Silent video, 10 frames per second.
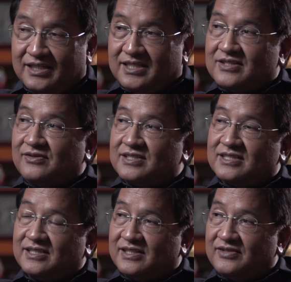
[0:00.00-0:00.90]
so
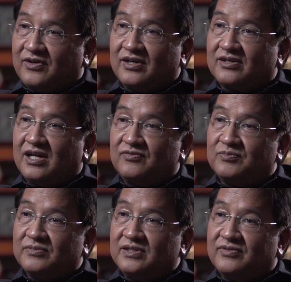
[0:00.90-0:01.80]
it's a far cry
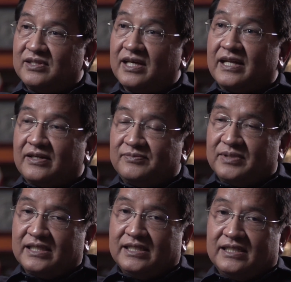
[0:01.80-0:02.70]
from even then.
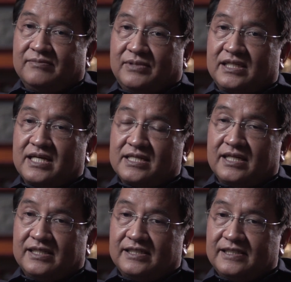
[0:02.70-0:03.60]
But as I said,